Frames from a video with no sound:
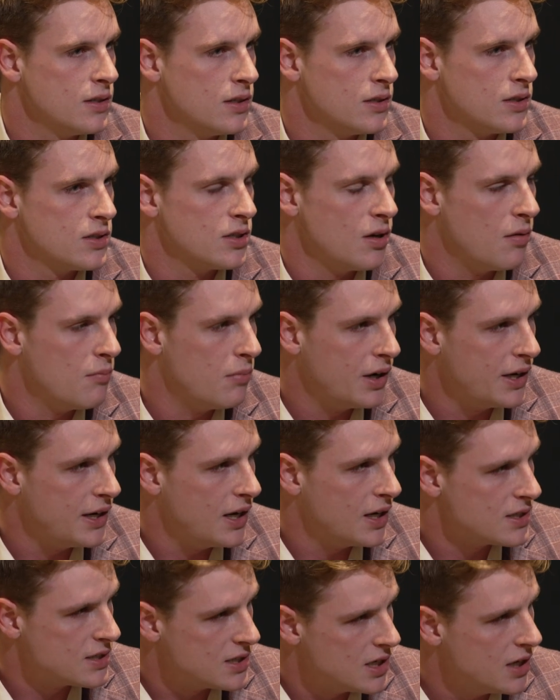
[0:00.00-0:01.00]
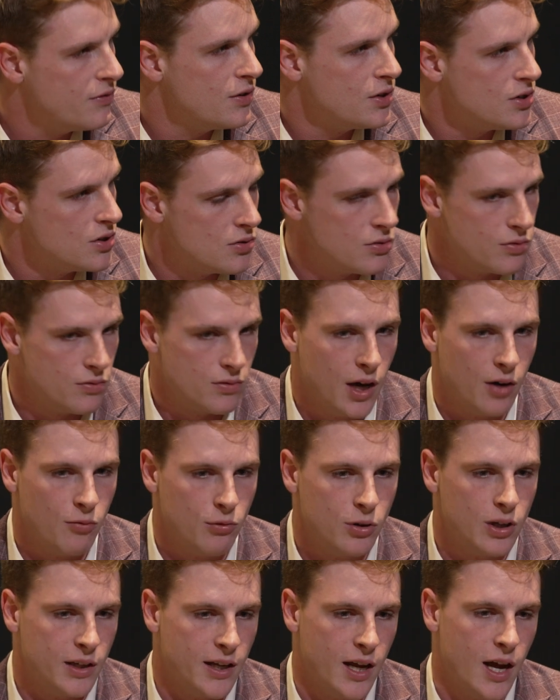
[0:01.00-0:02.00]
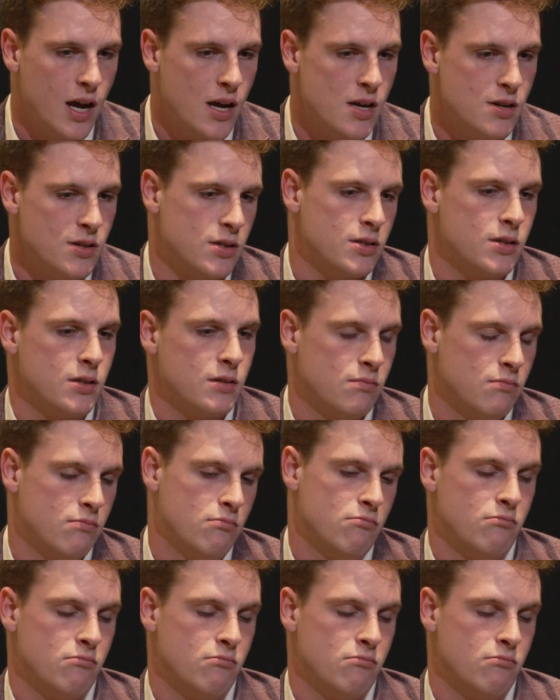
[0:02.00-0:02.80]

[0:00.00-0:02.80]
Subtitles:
somebody has given you that really has